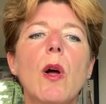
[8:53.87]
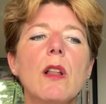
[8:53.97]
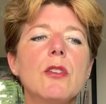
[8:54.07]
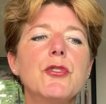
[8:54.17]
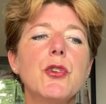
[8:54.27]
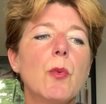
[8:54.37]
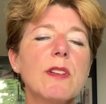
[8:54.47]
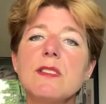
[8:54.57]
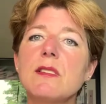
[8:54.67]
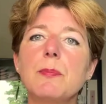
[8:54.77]
well, do you
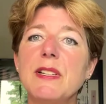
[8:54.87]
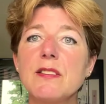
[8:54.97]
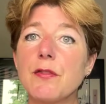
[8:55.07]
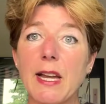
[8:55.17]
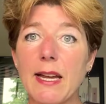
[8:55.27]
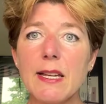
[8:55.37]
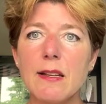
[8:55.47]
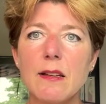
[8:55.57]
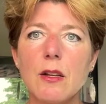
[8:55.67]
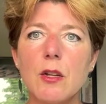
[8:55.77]
want this piece of cake?
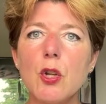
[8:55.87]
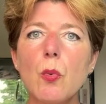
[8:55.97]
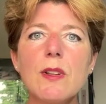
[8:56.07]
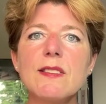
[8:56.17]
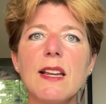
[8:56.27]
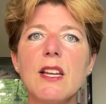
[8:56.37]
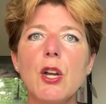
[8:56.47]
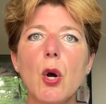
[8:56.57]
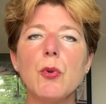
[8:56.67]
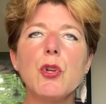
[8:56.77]
You will say
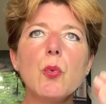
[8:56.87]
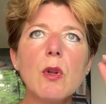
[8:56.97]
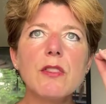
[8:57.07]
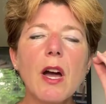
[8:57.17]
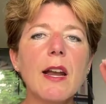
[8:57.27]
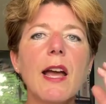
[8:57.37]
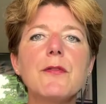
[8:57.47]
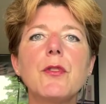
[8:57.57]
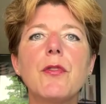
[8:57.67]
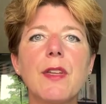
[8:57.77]
no. You will not
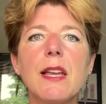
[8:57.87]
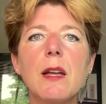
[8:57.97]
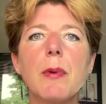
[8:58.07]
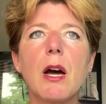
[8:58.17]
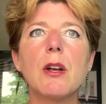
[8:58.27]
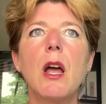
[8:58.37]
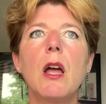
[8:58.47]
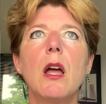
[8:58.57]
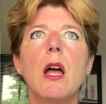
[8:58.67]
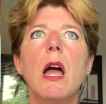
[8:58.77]
have to think about
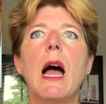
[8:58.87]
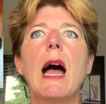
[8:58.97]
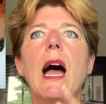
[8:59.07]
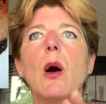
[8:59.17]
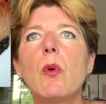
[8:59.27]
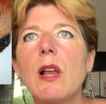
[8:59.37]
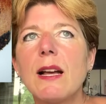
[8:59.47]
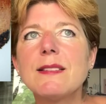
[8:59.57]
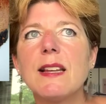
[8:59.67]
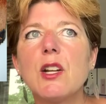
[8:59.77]
how will
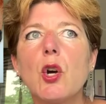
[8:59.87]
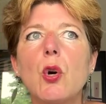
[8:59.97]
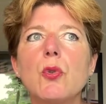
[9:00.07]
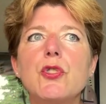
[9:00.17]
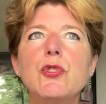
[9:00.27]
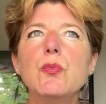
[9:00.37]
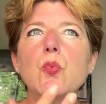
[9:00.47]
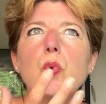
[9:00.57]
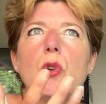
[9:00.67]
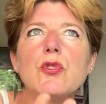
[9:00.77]
I say no?
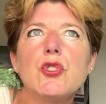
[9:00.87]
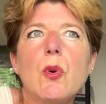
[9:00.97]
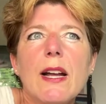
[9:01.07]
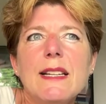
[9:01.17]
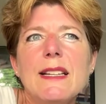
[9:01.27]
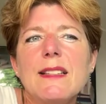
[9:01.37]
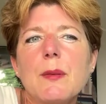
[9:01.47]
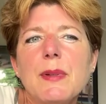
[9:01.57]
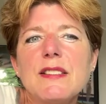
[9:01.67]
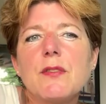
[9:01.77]
Do I need
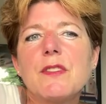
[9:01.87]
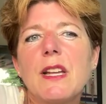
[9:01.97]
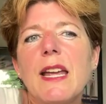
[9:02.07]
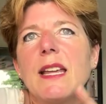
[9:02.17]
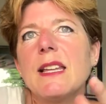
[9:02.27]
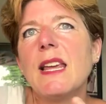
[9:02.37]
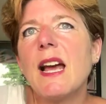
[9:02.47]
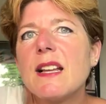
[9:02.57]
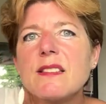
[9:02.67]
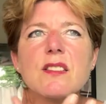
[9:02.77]
that piece of cake?
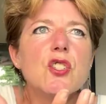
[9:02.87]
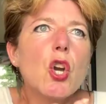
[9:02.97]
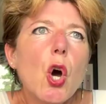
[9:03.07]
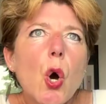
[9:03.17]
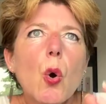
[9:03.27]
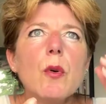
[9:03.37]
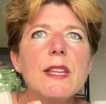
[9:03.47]
Yes, no,